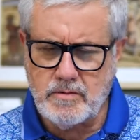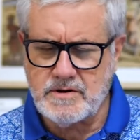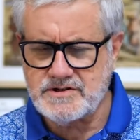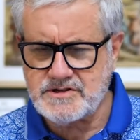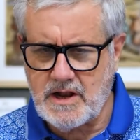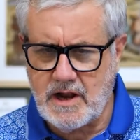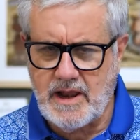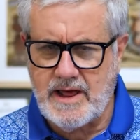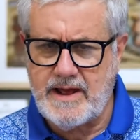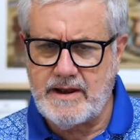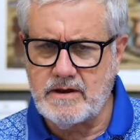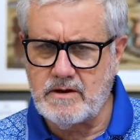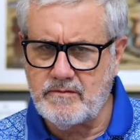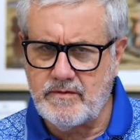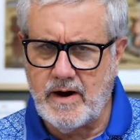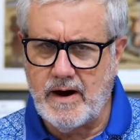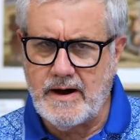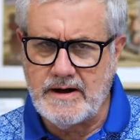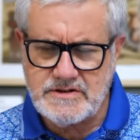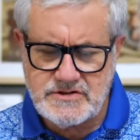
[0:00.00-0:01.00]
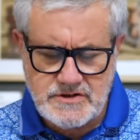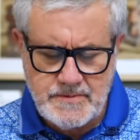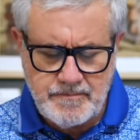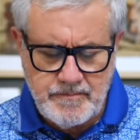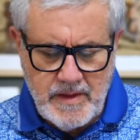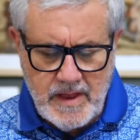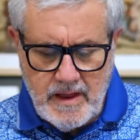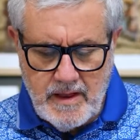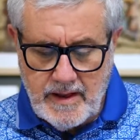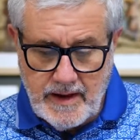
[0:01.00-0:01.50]
was a land of Uz.
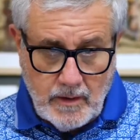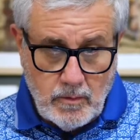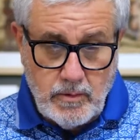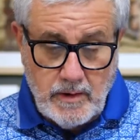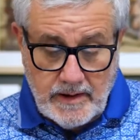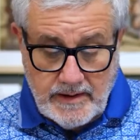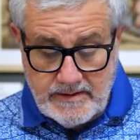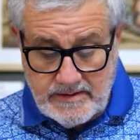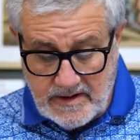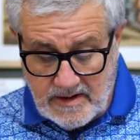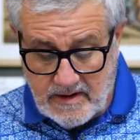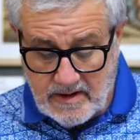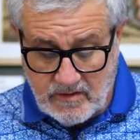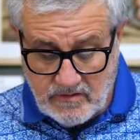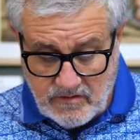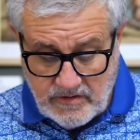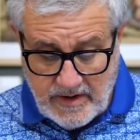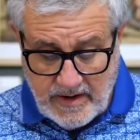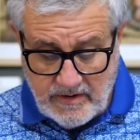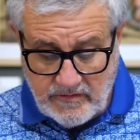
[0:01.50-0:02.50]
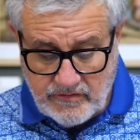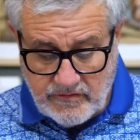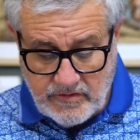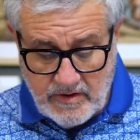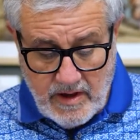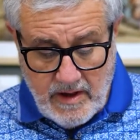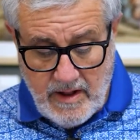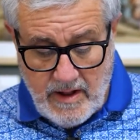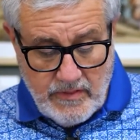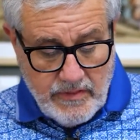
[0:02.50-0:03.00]
It really did exist.
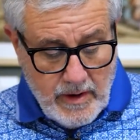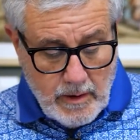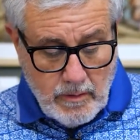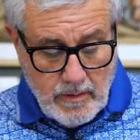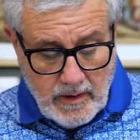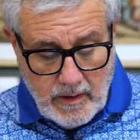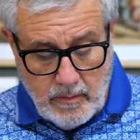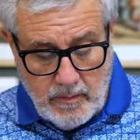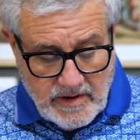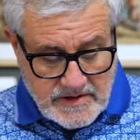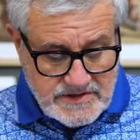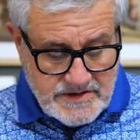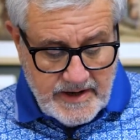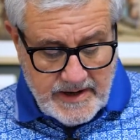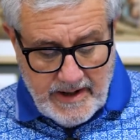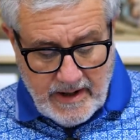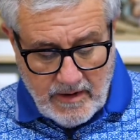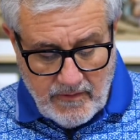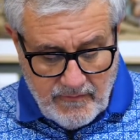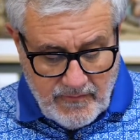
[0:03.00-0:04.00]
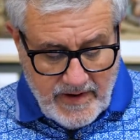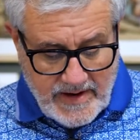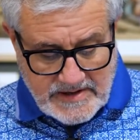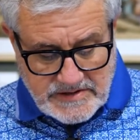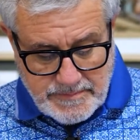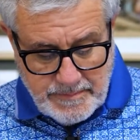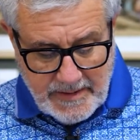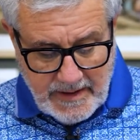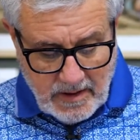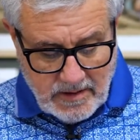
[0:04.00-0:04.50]
There really was an
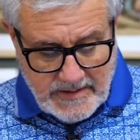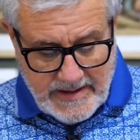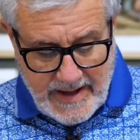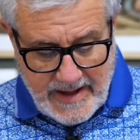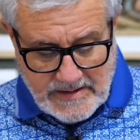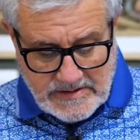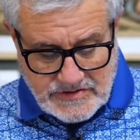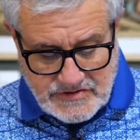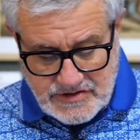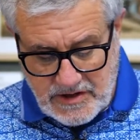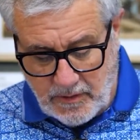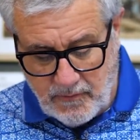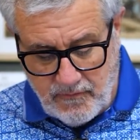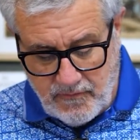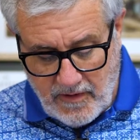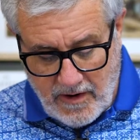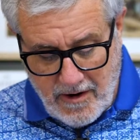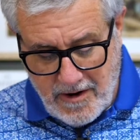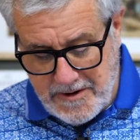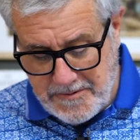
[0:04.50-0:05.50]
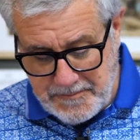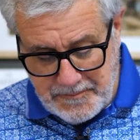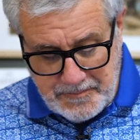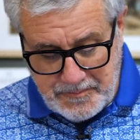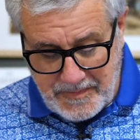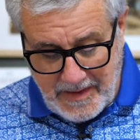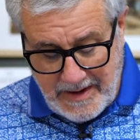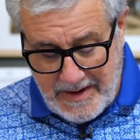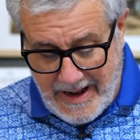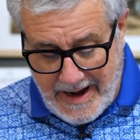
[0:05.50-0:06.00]
Eliphaz, Bildad, and Zophar.
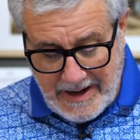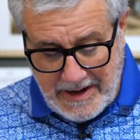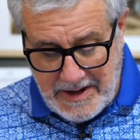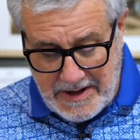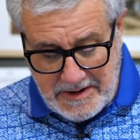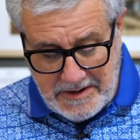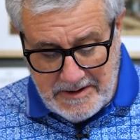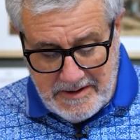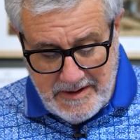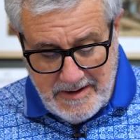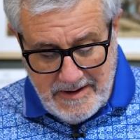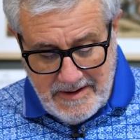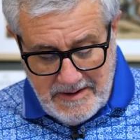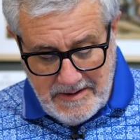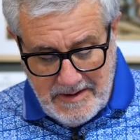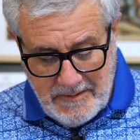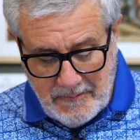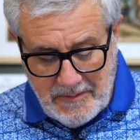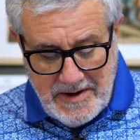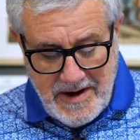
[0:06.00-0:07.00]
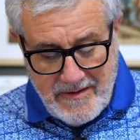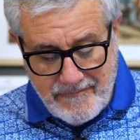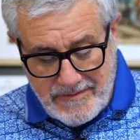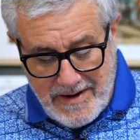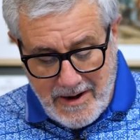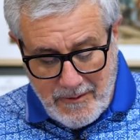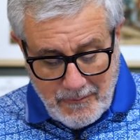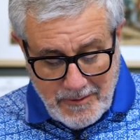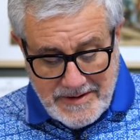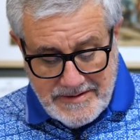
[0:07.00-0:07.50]
And
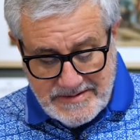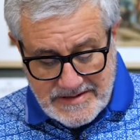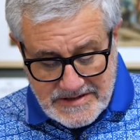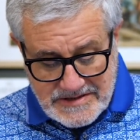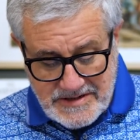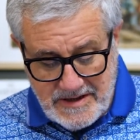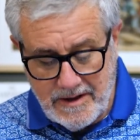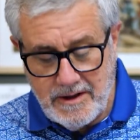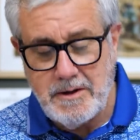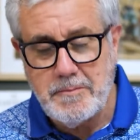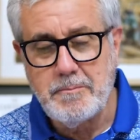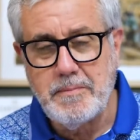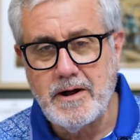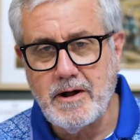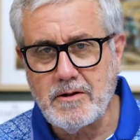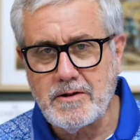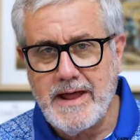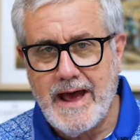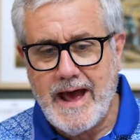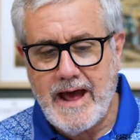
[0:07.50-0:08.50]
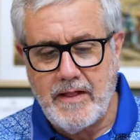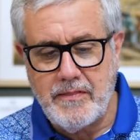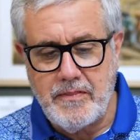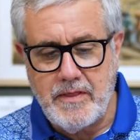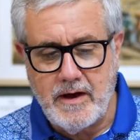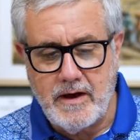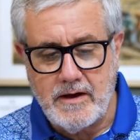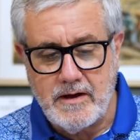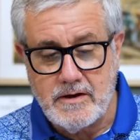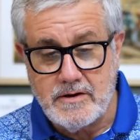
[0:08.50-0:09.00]
whenever I read this, Bildad
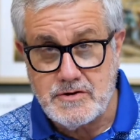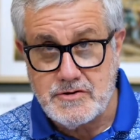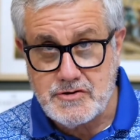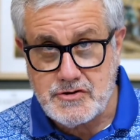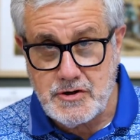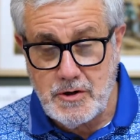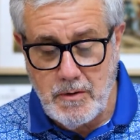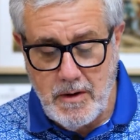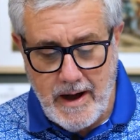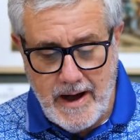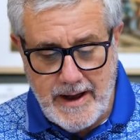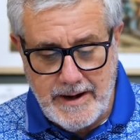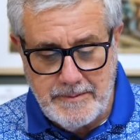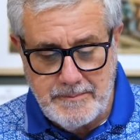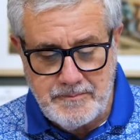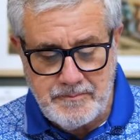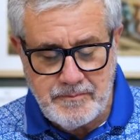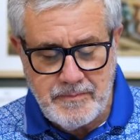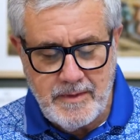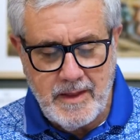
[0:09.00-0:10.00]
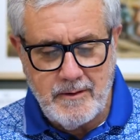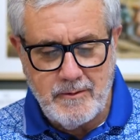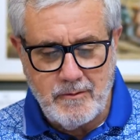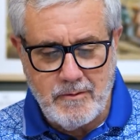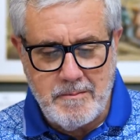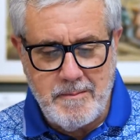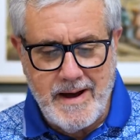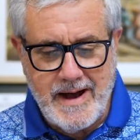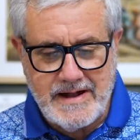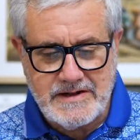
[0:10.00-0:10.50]
the Shuhite
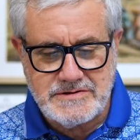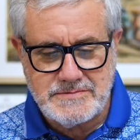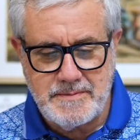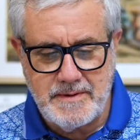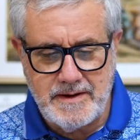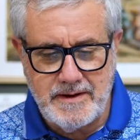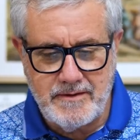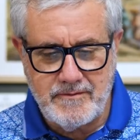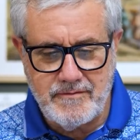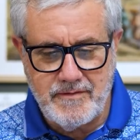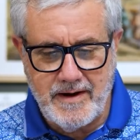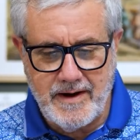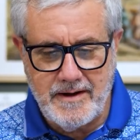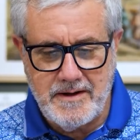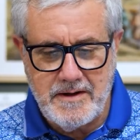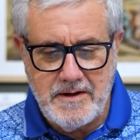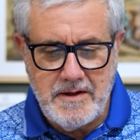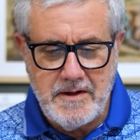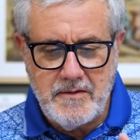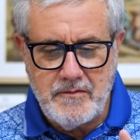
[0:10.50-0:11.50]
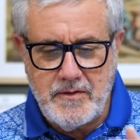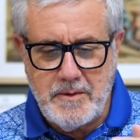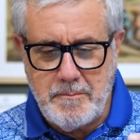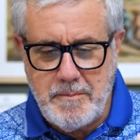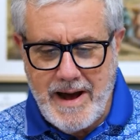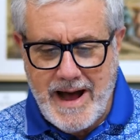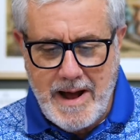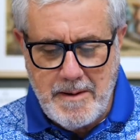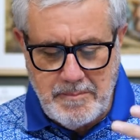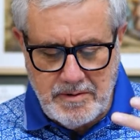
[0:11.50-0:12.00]
reminds me of the
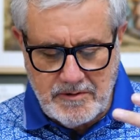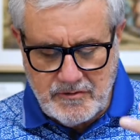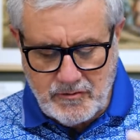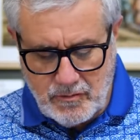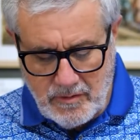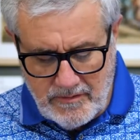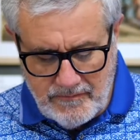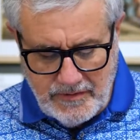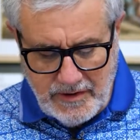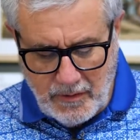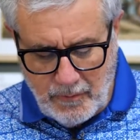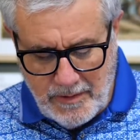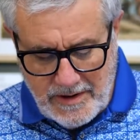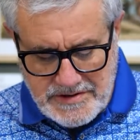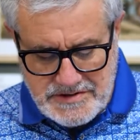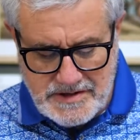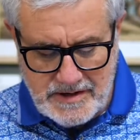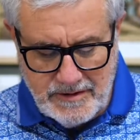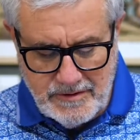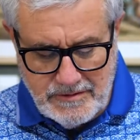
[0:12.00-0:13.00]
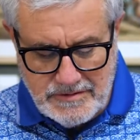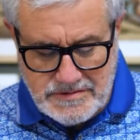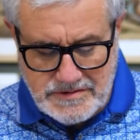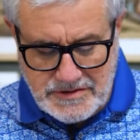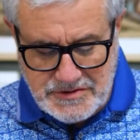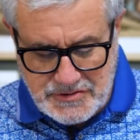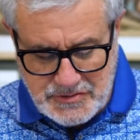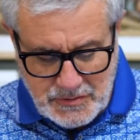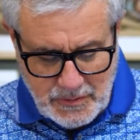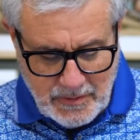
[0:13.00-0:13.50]
Bible trivia question, who's
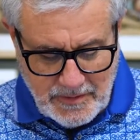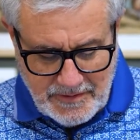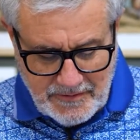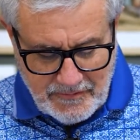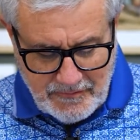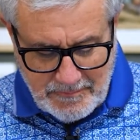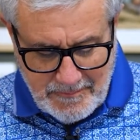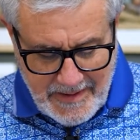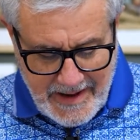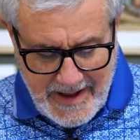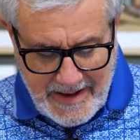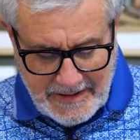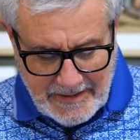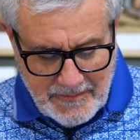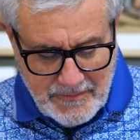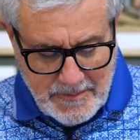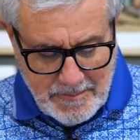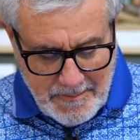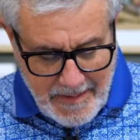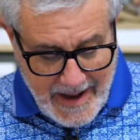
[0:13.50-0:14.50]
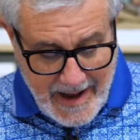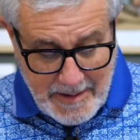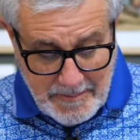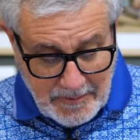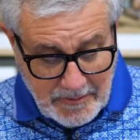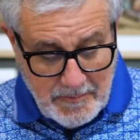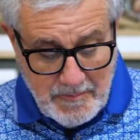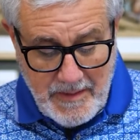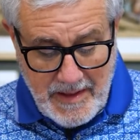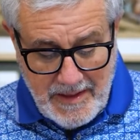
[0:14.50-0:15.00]
the shortest man in the
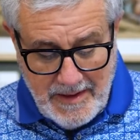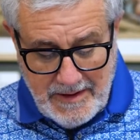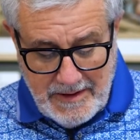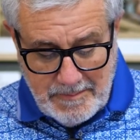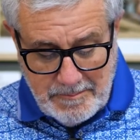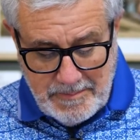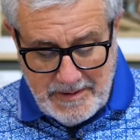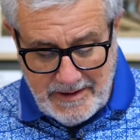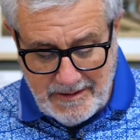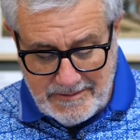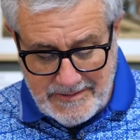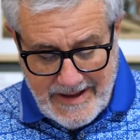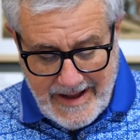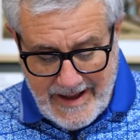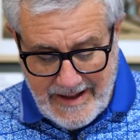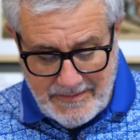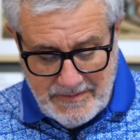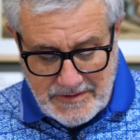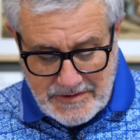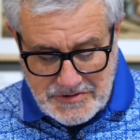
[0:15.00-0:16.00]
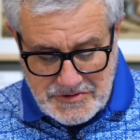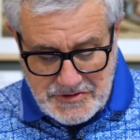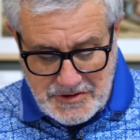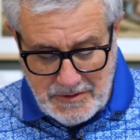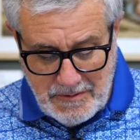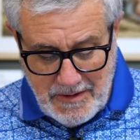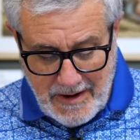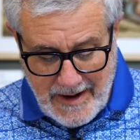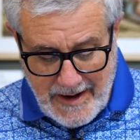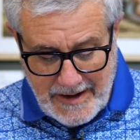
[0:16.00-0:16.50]
Bible? Bildad the
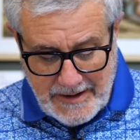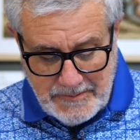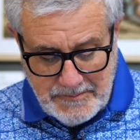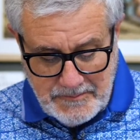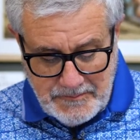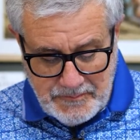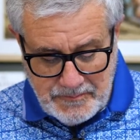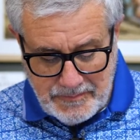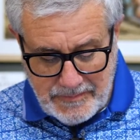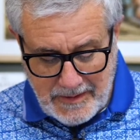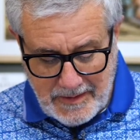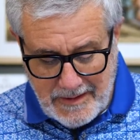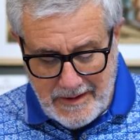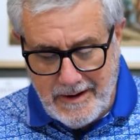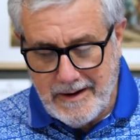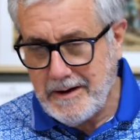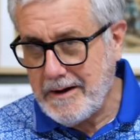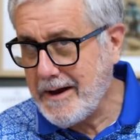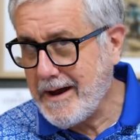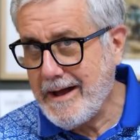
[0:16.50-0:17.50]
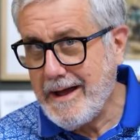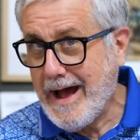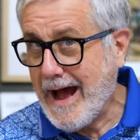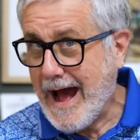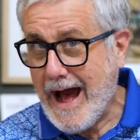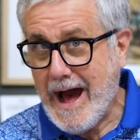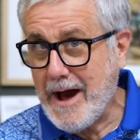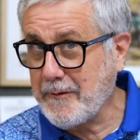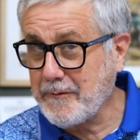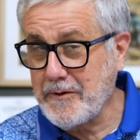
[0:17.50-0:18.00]
Shuhite. I
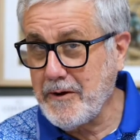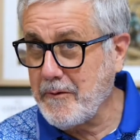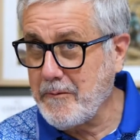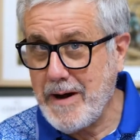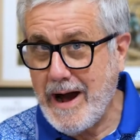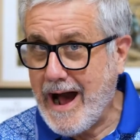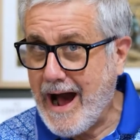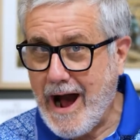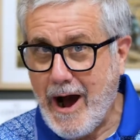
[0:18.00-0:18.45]
don't know.